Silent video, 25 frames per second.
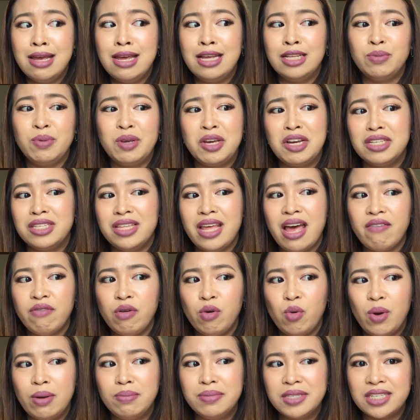It's because they have
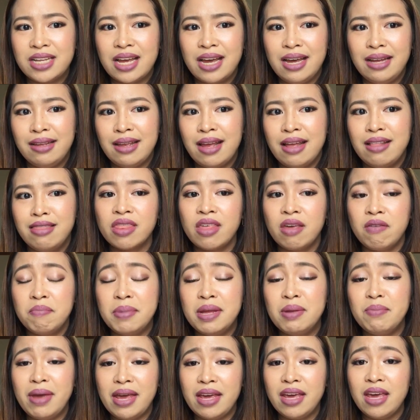a website and they've
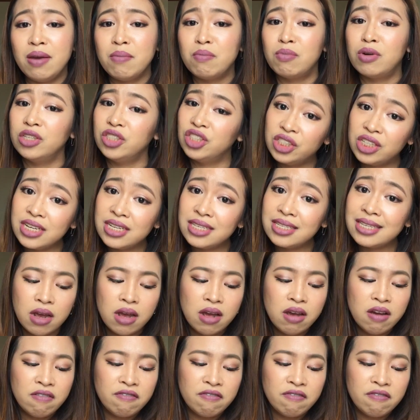been making brushes